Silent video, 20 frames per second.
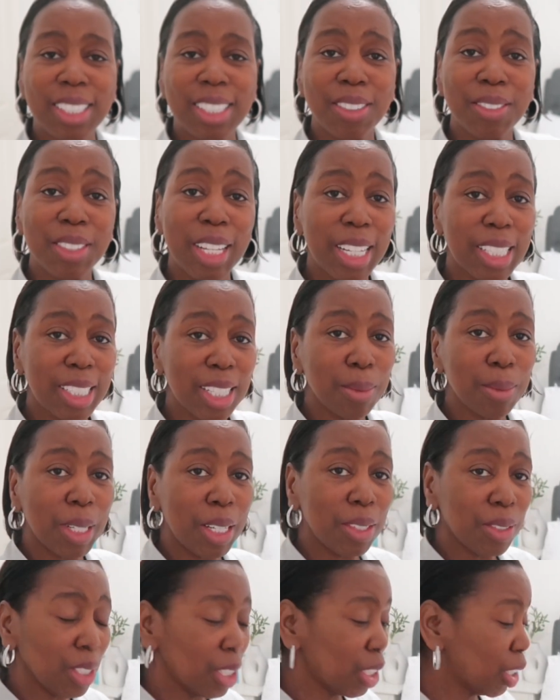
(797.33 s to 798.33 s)
So next I'm
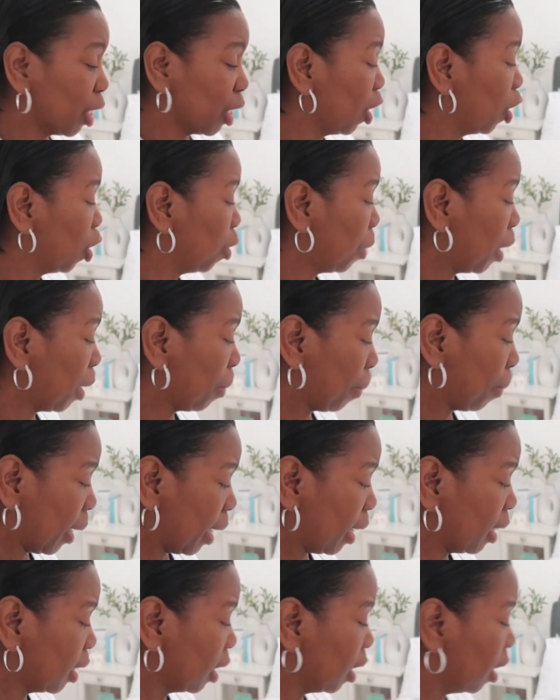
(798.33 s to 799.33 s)
going to style my
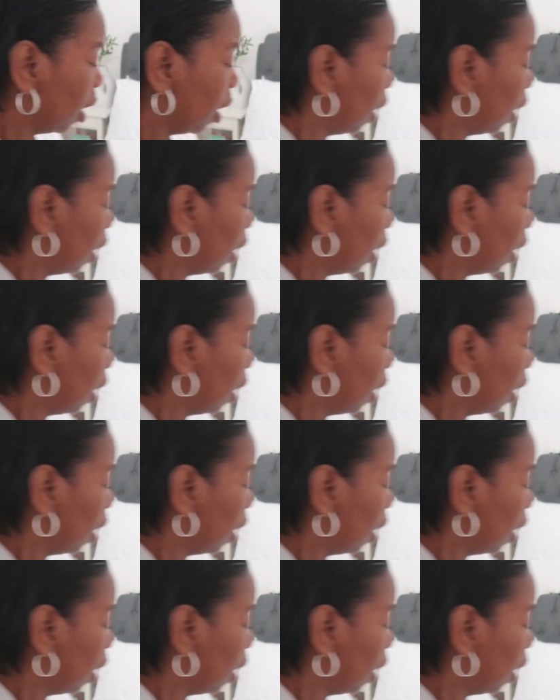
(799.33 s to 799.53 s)
bed.